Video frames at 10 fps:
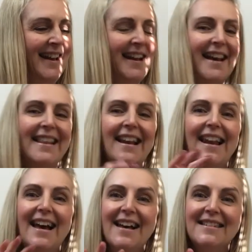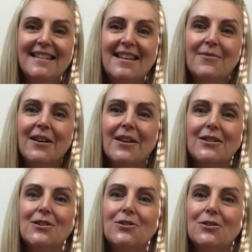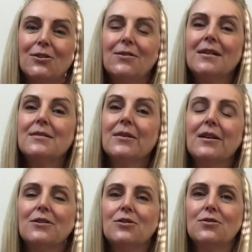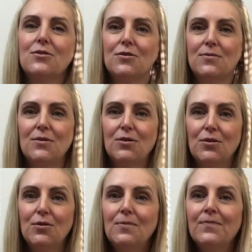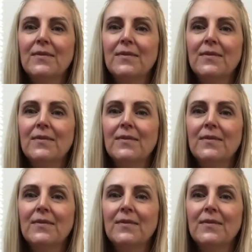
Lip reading: Now, the last thing we're going to do is we're going to do zoom zoom